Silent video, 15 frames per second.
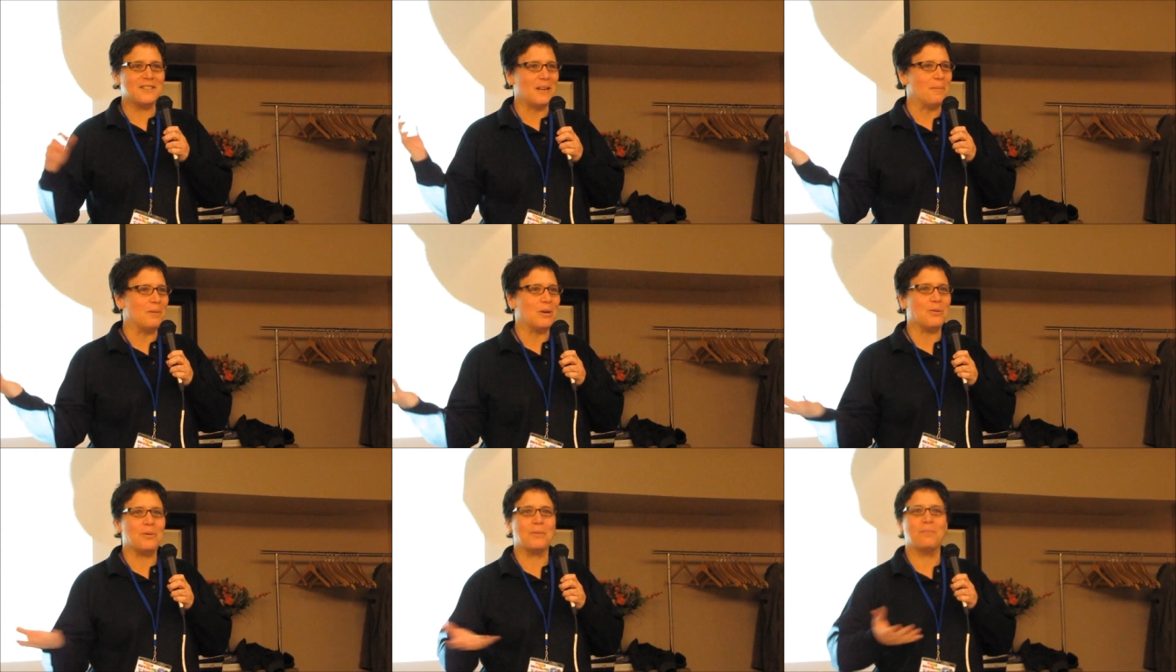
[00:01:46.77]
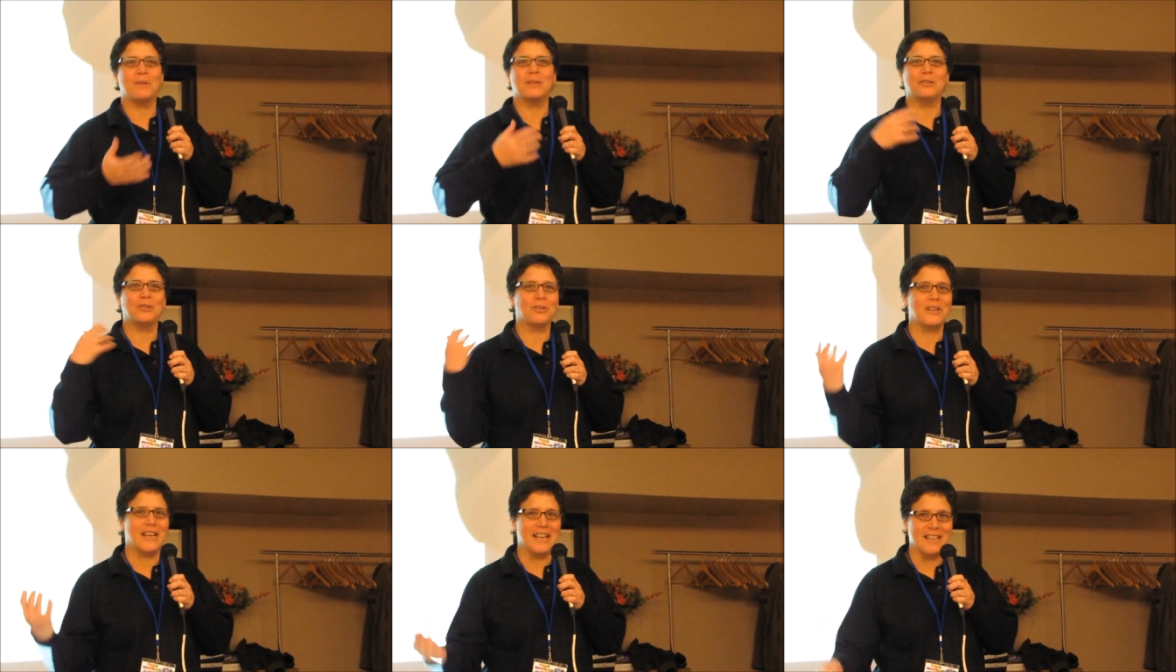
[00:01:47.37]
some equipment
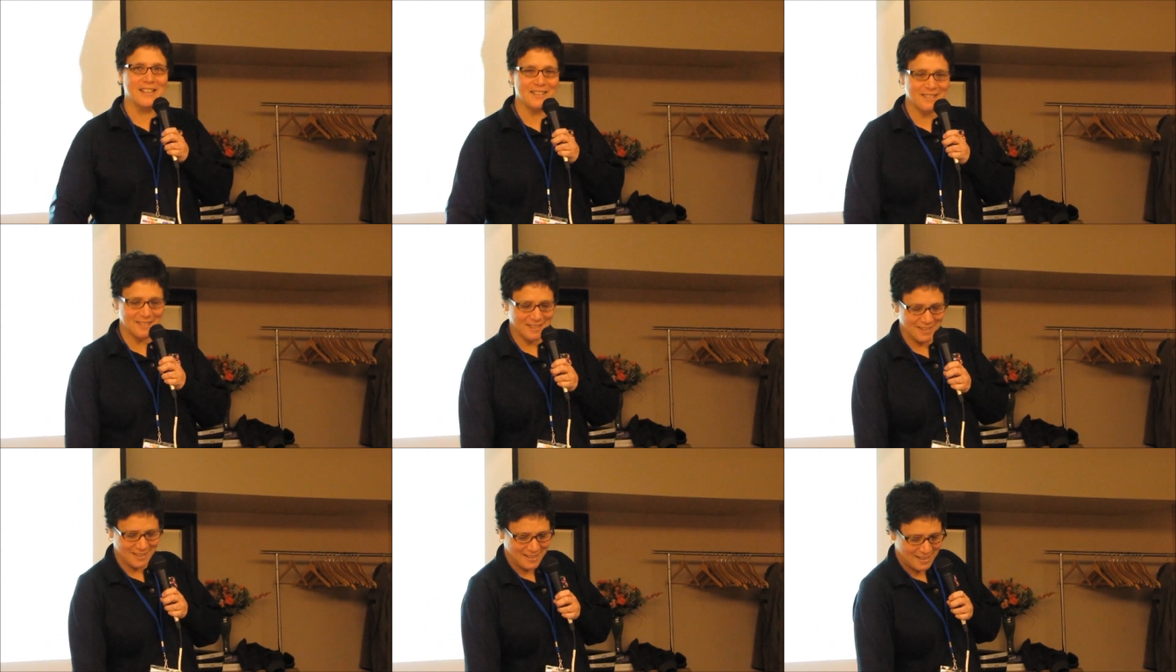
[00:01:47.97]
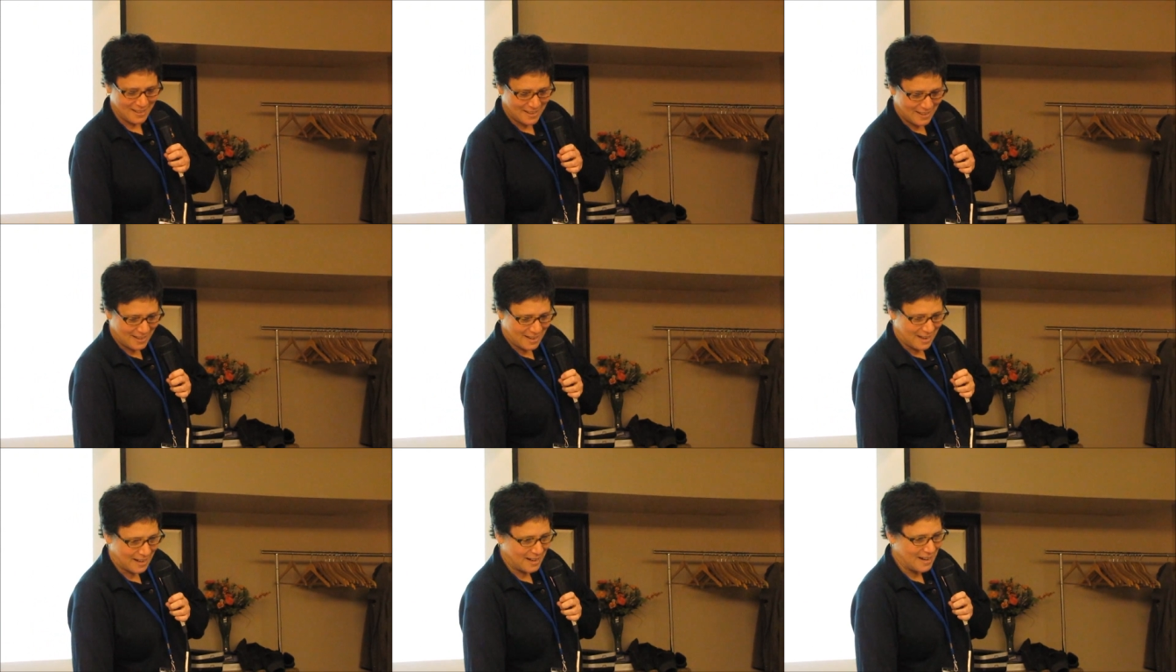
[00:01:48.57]
donated
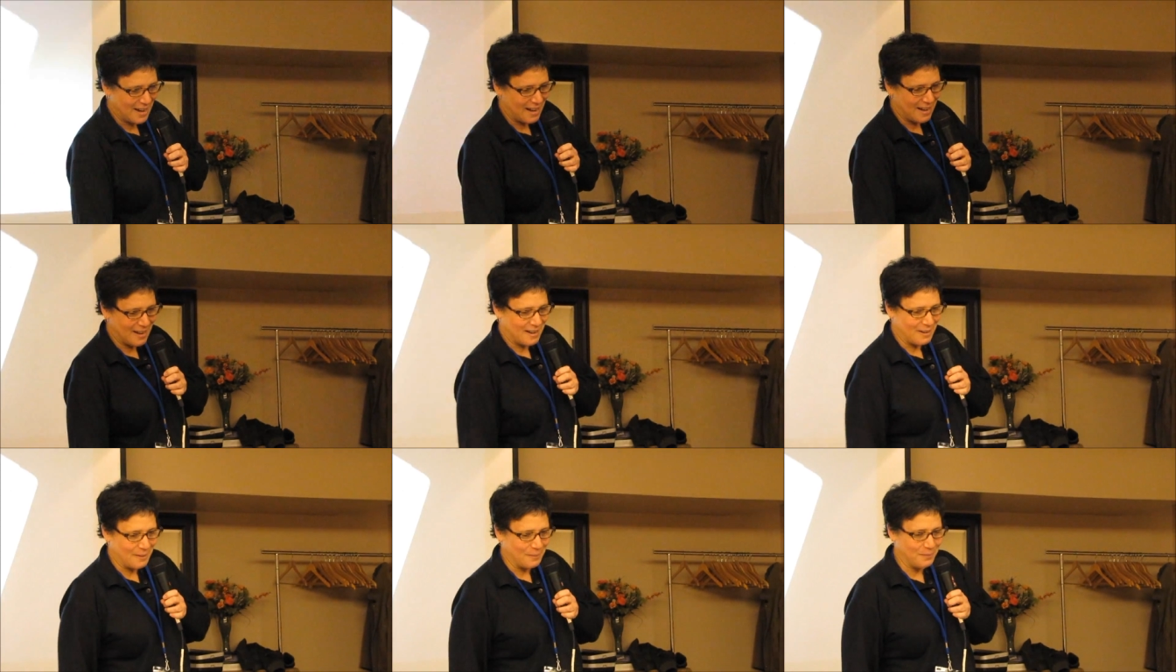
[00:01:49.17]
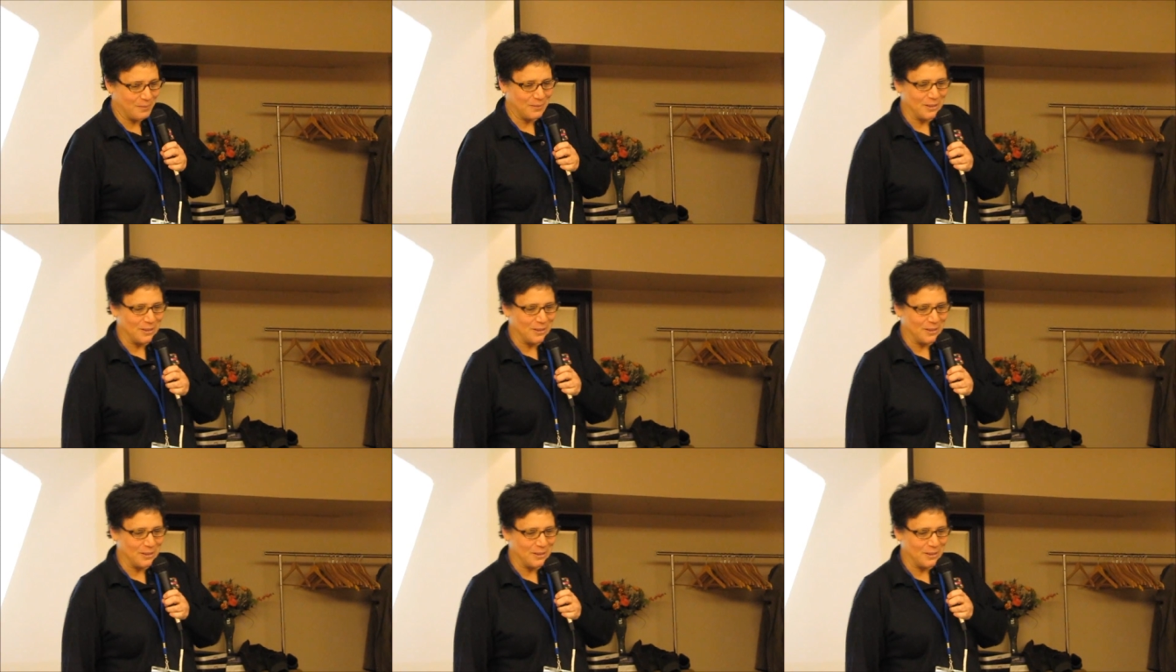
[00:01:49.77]
and uh,